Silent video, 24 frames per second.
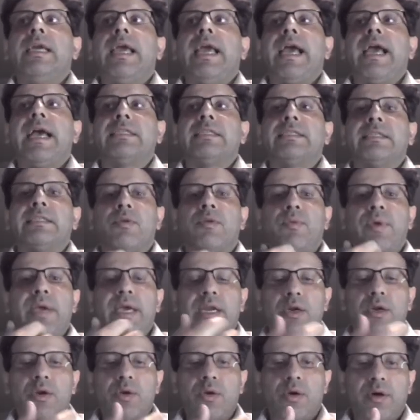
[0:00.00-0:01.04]
has a
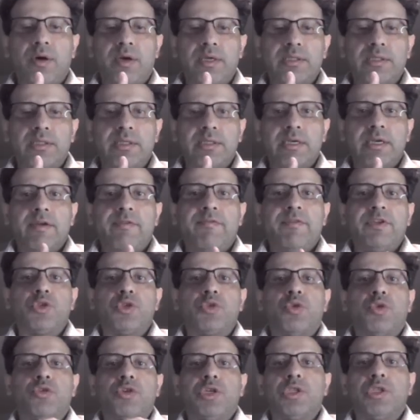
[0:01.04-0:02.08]
where clause which is
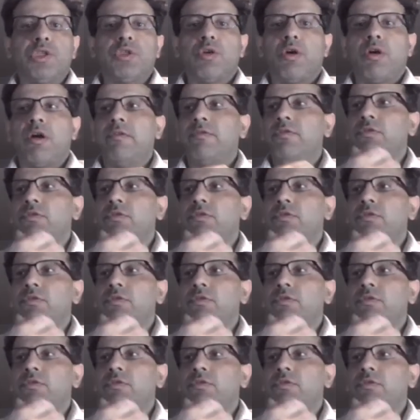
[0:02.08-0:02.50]
going to resolve to,